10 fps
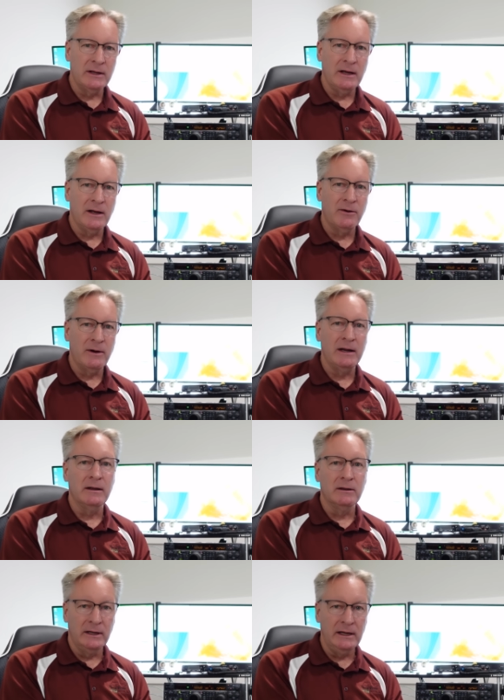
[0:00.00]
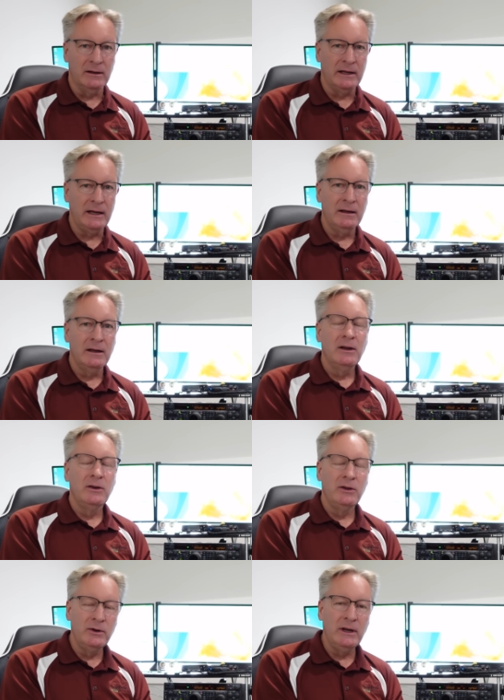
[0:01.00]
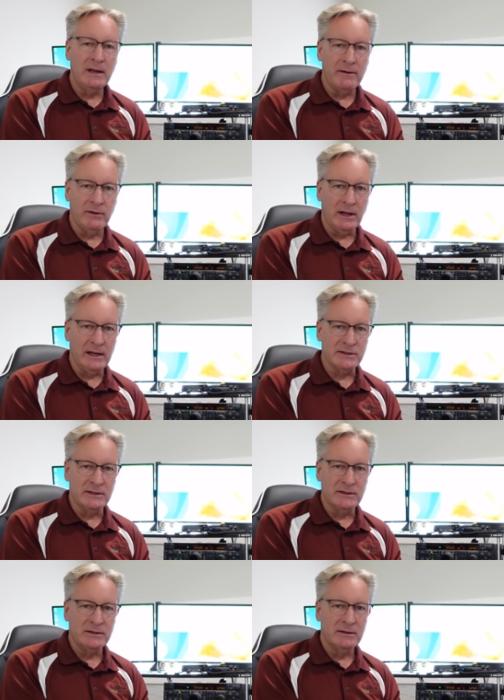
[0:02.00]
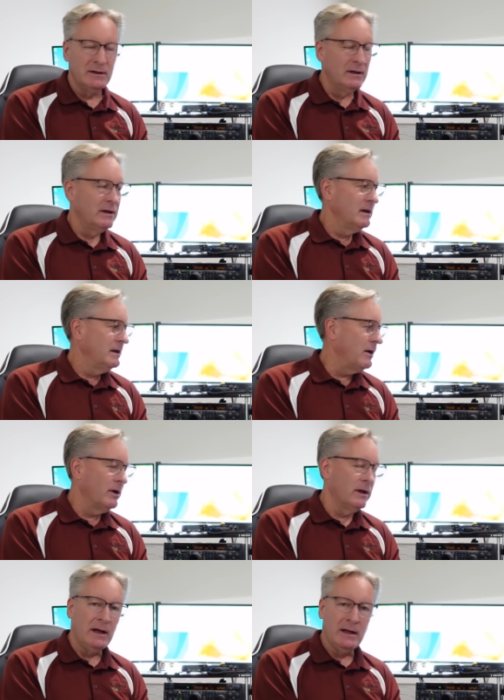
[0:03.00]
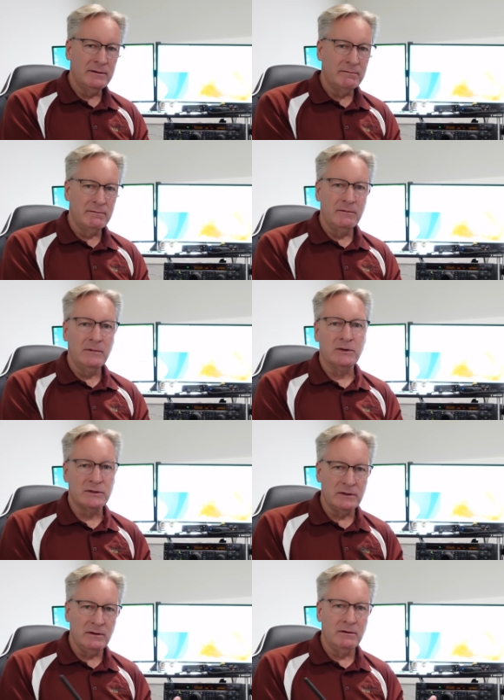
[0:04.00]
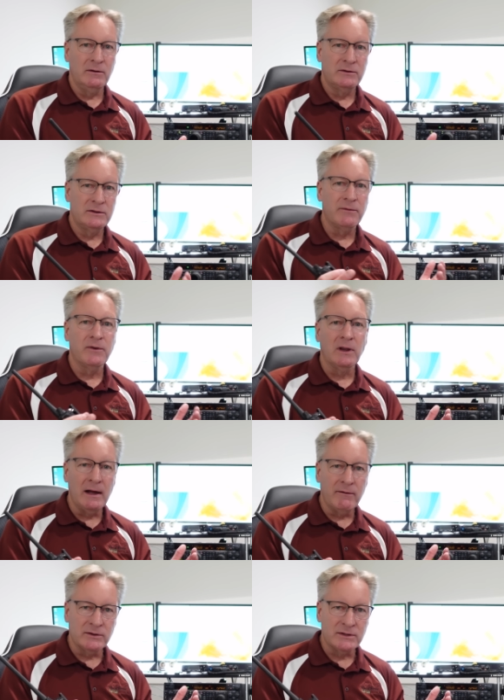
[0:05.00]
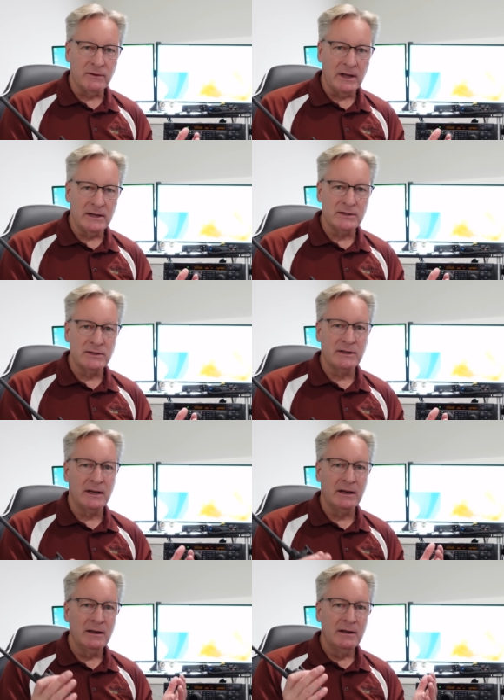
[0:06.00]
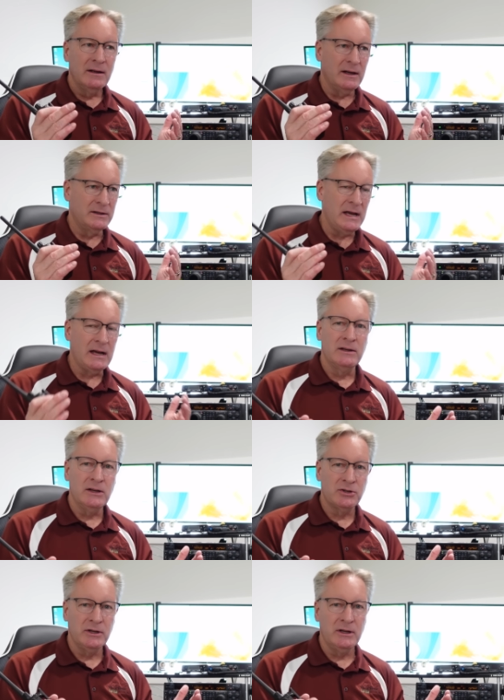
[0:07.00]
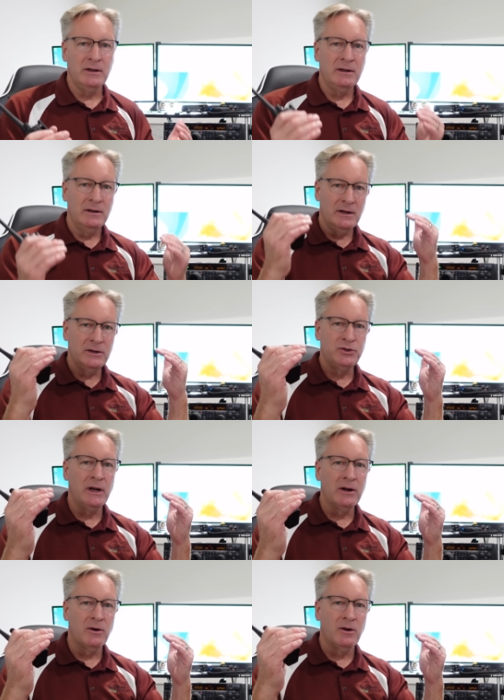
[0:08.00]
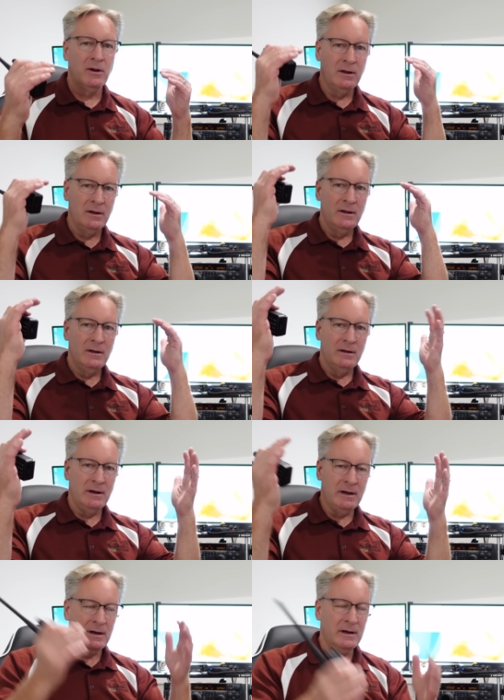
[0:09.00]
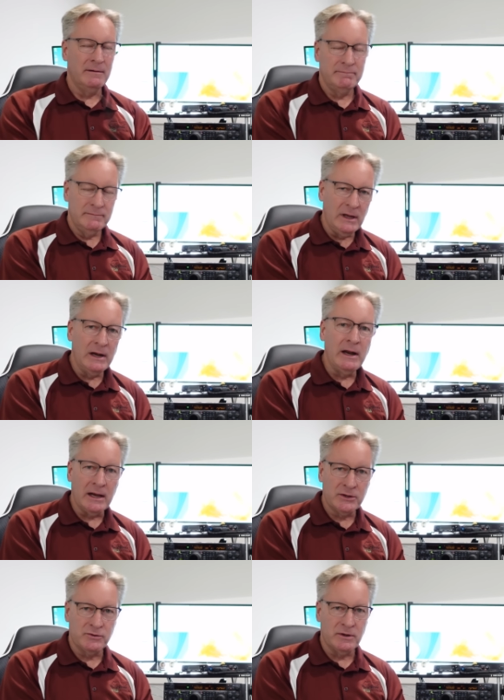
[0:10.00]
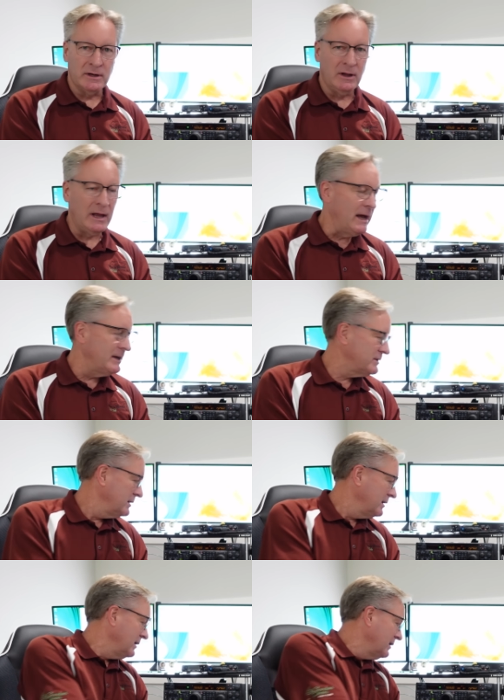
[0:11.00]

on the other end legally, you need to have a license. Now there's different levels of licensing, a technician, a general, and an extra class.